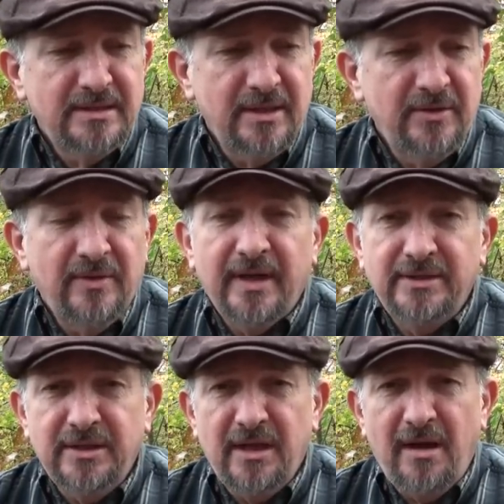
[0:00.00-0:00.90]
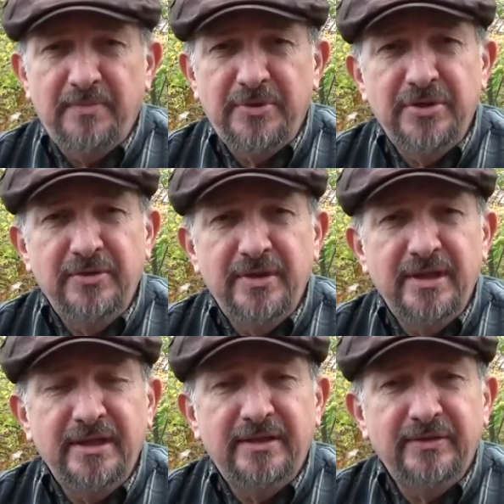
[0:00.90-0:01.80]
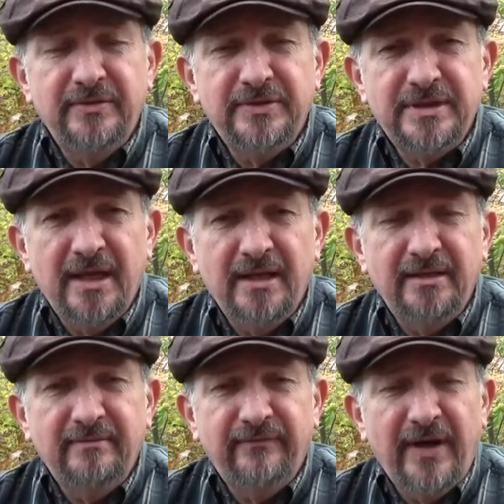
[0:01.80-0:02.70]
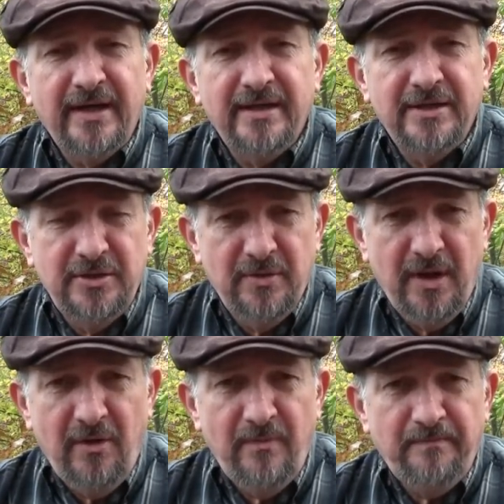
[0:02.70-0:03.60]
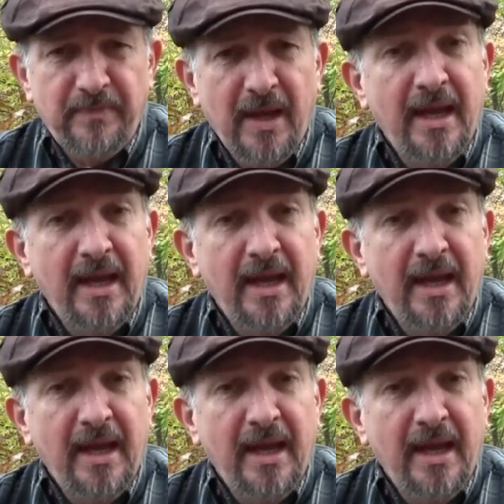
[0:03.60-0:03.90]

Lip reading: So I took the opportunity to sell it and find it a new home,